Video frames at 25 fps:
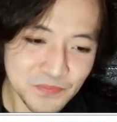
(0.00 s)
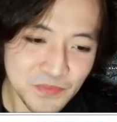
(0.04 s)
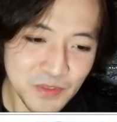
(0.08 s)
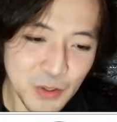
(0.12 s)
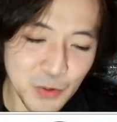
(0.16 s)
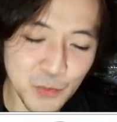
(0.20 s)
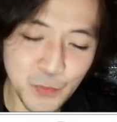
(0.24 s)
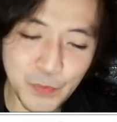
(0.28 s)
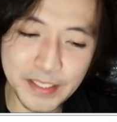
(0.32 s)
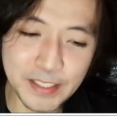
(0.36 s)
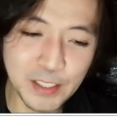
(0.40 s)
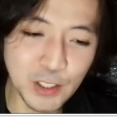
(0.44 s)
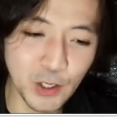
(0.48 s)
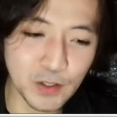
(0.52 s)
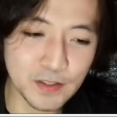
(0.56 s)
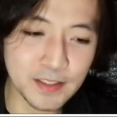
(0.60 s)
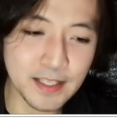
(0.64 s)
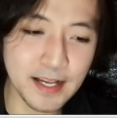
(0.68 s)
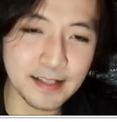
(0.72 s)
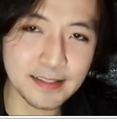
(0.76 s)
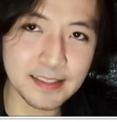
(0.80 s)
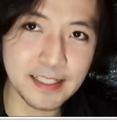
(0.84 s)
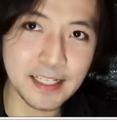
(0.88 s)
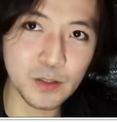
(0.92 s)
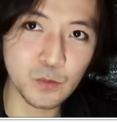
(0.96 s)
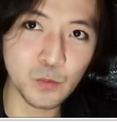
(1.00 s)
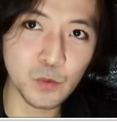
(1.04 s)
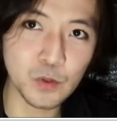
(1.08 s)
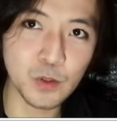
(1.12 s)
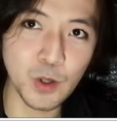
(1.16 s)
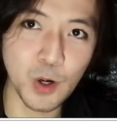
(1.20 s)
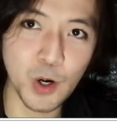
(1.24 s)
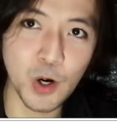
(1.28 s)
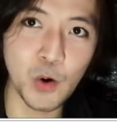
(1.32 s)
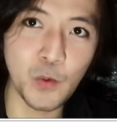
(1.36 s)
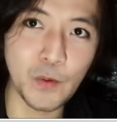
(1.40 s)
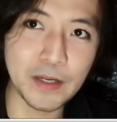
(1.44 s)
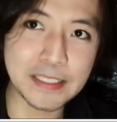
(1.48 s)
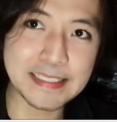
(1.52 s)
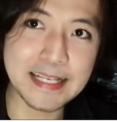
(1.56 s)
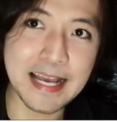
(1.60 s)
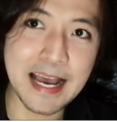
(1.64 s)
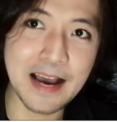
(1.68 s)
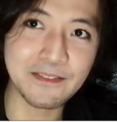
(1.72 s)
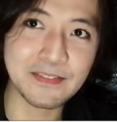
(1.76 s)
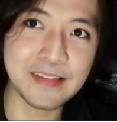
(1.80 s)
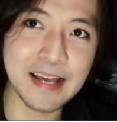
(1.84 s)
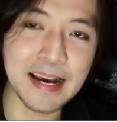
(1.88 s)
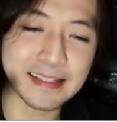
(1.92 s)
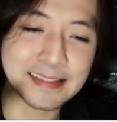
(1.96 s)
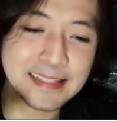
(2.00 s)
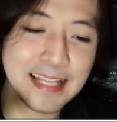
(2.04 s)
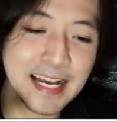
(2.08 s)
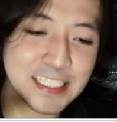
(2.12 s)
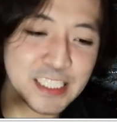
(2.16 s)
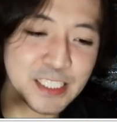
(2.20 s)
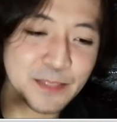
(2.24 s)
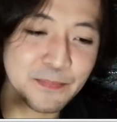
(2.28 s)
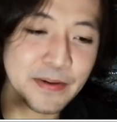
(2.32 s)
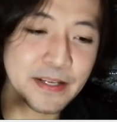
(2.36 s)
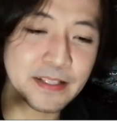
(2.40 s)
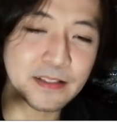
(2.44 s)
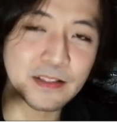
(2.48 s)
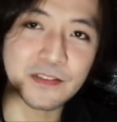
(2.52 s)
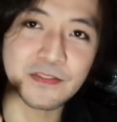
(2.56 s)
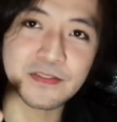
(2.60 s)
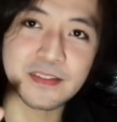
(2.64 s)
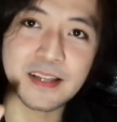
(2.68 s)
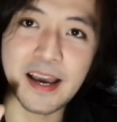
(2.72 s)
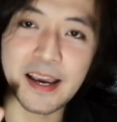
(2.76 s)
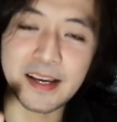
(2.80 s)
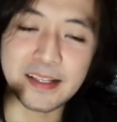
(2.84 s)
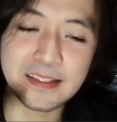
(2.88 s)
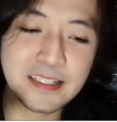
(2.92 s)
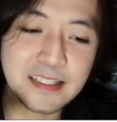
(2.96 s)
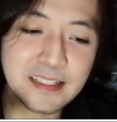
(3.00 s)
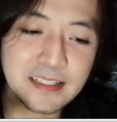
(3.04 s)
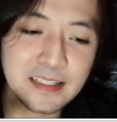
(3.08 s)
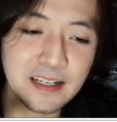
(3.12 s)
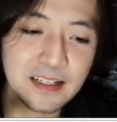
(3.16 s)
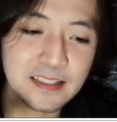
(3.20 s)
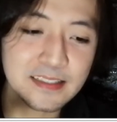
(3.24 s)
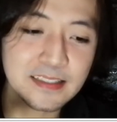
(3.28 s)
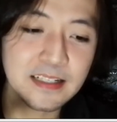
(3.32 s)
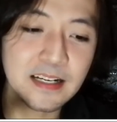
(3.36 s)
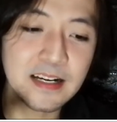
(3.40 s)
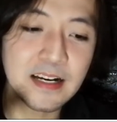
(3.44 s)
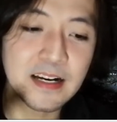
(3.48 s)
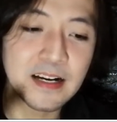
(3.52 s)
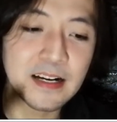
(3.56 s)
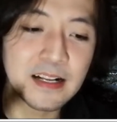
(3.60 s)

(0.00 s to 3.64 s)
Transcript: we know that it would always have the attachment of the ideas